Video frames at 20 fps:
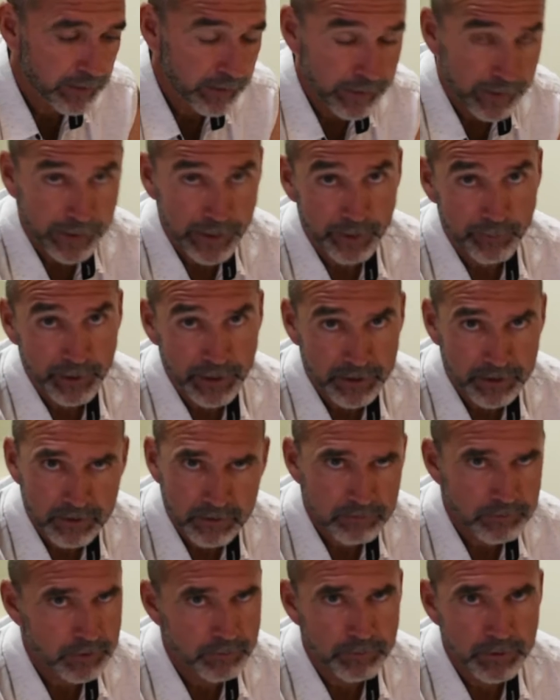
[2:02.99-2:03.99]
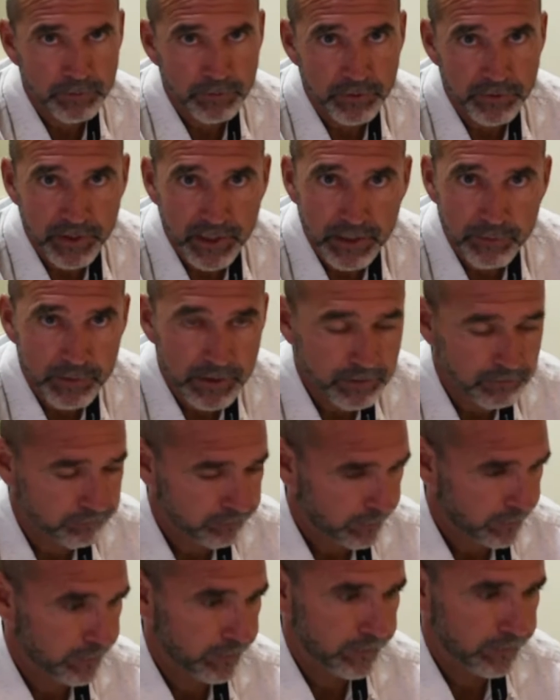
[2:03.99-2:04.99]
Name it. Some people name it.
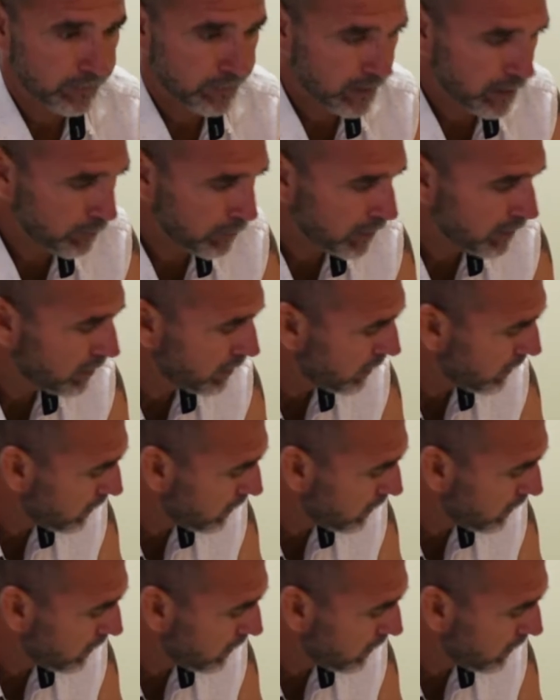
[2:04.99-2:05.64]
I don't name it.